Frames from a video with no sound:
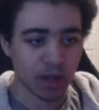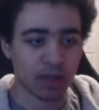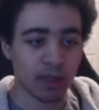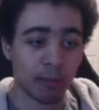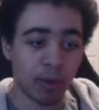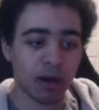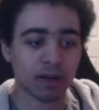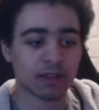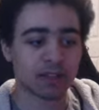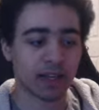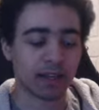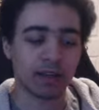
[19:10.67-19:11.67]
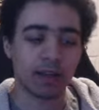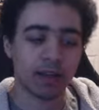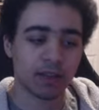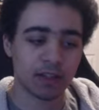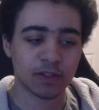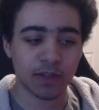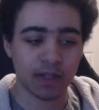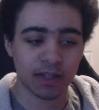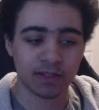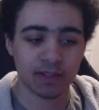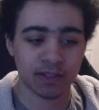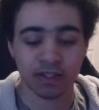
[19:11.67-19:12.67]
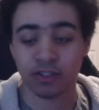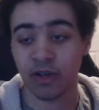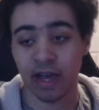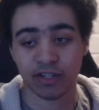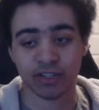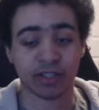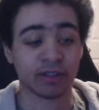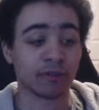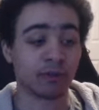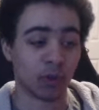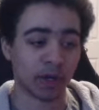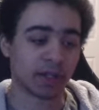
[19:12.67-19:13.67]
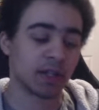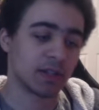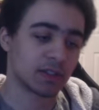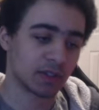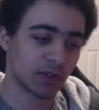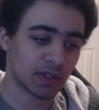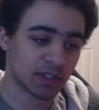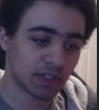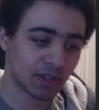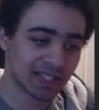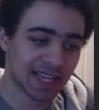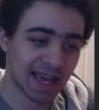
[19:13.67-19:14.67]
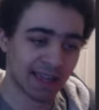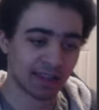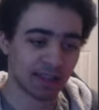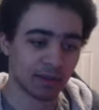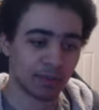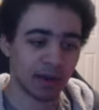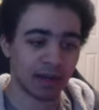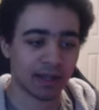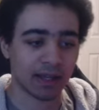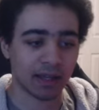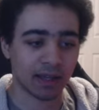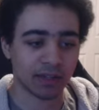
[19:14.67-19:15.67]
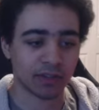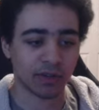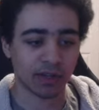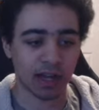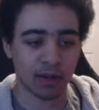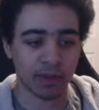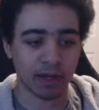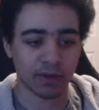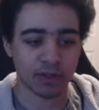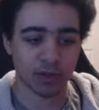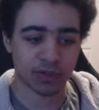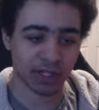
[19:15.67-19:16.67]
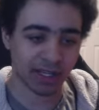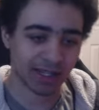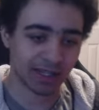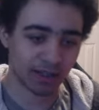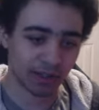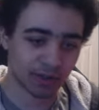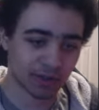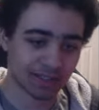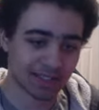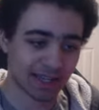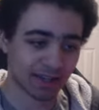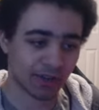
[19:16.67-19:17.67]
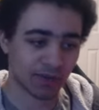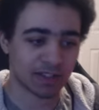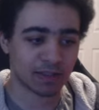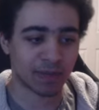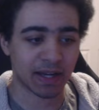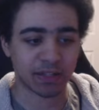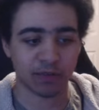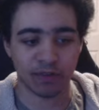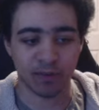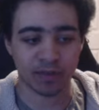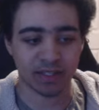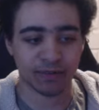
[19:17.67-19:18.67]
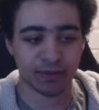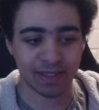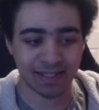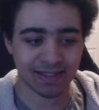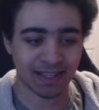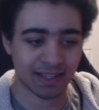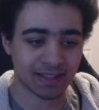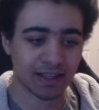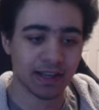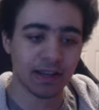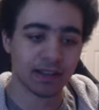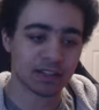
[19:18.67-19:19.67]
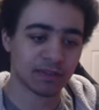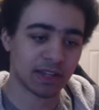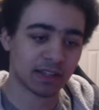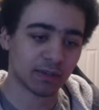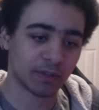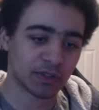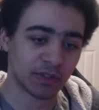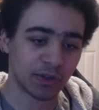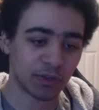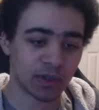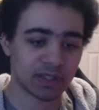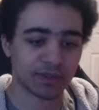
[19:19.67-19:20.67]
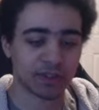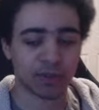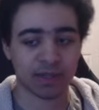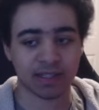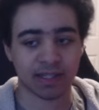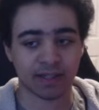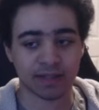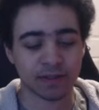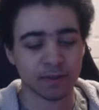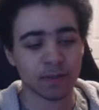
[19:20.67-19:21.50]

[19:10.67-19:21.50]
The Punk set, this one I think is a set to actually avoid. So it increases your attack, and then upon entering combat or switching in, it uses attack increases by 25% for 10 seconds. This effect can be triggered once every 20 seconds.